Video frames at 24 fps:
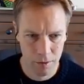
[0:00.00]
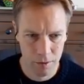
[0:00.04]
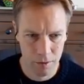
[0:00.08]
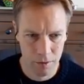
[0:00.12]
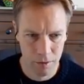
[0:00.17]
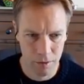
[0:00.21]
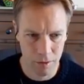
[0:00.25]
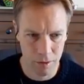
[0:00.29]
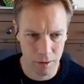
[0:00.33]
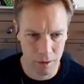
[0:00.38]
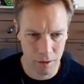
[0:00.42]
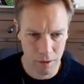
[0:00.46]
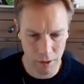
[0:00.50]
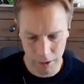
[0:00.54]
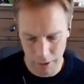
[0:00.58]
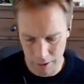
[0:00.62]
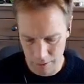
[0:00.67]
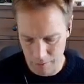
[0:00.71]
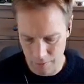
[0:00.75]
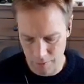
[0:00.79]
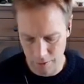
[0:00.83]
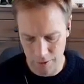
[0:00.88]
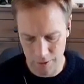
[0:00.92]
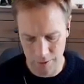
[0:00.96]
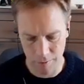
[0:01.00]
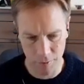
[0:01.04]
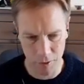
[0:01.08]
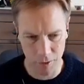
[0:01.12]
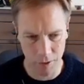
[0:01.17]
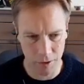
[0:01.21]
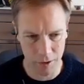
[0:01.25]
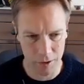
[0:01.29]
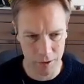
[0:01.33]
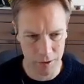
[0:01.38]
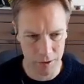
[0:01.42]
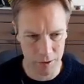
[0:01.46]
uh, I guess we need to
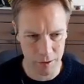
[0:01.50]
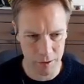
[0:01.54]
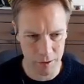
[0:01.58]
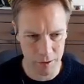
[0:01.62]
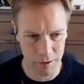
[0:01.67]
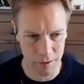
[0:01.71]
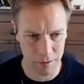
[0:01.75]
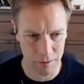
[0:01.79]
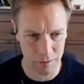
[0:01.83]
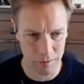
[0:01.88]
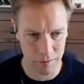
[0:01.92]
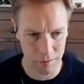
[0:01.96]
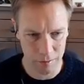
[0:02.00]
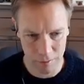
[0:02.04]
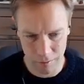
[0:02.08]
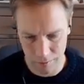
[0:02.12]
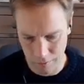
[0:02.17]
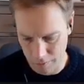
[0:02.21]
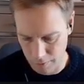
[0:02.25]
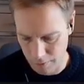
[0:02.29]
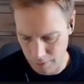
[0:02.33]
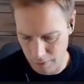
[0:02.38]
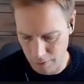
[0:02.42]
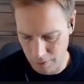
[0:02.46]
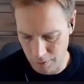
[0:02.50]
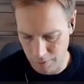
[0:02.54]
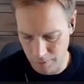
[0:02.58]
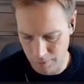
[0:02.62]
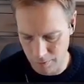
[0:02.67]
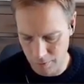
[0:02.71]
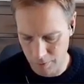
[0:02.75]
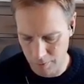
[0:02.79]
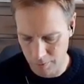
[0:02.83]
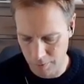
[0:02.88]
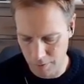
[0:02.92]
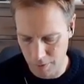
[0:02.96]
put this into
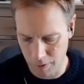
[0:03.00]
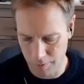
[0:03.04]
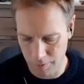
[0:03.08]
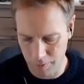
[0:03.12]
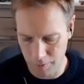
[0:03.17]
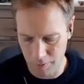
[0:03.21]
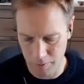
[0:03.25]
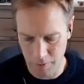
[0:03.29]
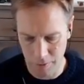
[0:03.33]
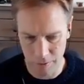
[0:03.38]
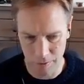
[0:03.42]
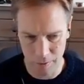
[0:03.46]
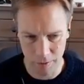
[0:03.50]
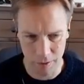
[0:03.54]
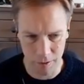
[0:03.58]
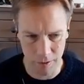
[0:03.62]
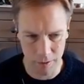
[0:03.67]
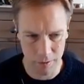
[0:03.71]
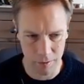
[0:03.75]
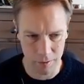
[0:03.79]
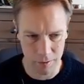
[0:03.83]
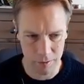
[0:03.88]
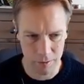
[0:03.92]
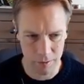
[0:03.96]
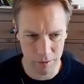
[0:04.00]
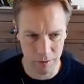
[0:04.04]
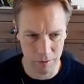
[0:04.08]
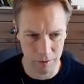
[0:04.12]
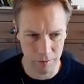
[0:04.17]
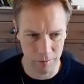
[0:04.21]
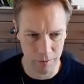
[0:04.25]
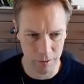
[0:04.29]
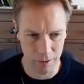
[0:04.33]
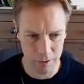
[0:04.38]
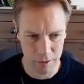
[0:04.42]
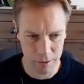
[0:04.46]
um, a variable which we then chuck
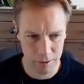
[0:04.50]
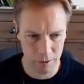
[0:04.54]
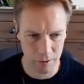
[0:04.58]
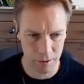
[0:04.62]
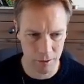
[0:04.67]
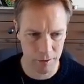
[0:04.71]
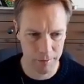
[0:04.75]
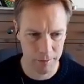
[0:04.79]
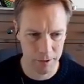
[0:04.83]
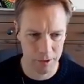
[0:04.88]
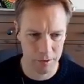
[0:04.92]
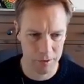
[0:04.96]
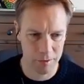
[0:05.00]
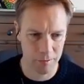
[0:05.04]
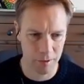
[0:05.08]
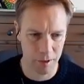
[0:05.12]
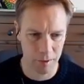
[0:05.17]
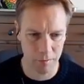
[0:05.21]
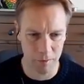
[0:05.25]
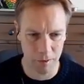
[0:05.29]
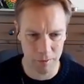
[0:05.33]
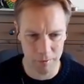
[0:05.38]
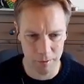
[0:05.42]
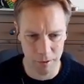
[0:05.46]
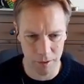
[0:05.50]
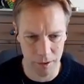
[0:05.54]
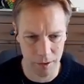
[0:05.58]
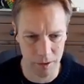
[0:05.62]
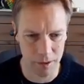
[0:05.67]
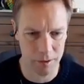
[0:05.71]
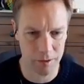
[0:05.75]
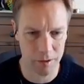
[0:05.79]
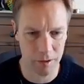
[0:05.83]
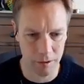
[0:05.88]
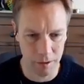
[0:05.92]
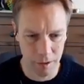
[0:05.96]
away. So let me explain what I'm doing
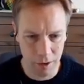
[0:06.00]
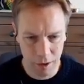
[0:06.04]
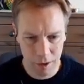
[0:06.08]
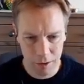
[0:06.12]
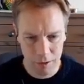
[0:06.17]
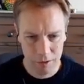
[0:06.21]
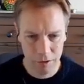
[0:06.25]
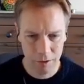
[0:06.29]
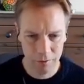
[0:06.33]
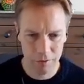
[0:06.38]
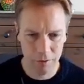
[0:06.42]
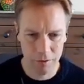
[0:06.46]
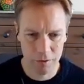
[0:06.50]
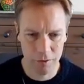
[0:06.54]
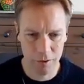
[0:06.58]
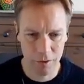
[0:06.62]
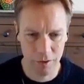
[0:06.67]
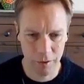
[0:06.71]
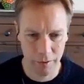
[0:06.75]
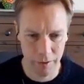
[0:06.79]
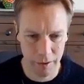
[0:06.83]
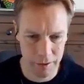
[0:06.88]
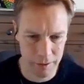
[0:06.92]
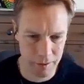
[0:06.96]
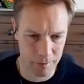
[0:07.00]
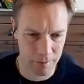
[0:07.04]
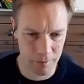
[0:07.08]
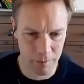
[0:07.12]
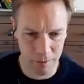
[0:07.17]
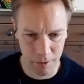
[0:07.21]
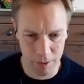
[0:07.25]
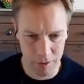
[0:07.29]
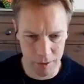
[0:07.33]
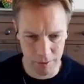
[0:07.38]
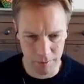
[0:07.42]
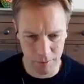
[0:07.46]
here. So self.0 is a
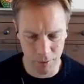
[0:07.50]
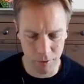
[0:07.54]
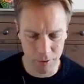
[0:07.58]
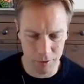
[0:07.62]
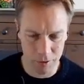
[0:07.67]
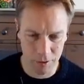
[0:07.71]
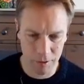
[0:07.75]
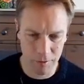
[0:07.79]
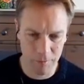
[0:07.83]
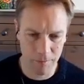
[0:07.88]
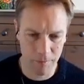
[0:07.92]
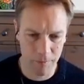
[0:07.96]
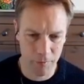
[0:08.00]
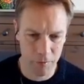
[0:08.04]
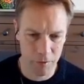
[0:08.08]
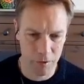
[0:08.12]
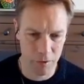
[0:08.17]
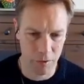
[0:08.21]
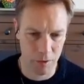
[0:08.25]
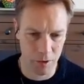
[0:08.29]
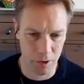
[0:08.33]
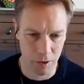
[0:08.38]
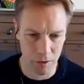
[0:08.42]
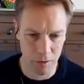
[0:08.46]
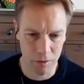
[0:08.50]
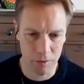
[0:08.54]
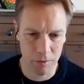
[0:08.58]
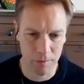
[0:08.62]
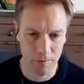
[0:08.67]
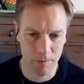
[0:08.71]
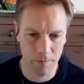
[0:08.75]
is a pointer to a node.